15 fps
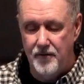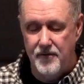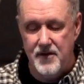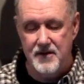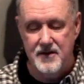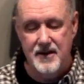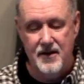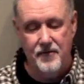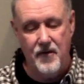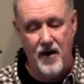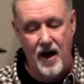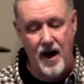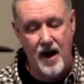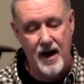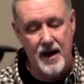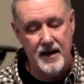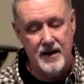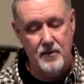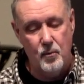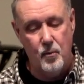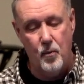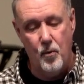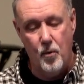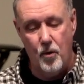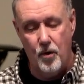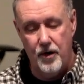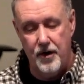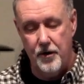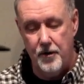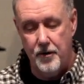of the divine
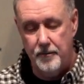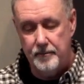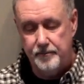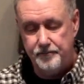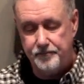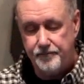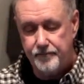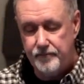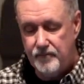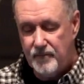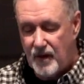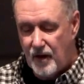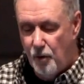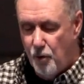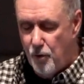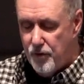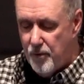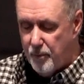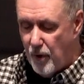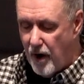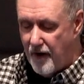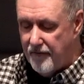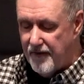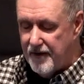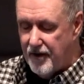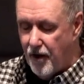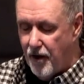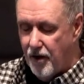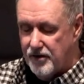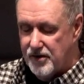warrior, who the prophet
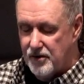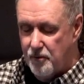calls,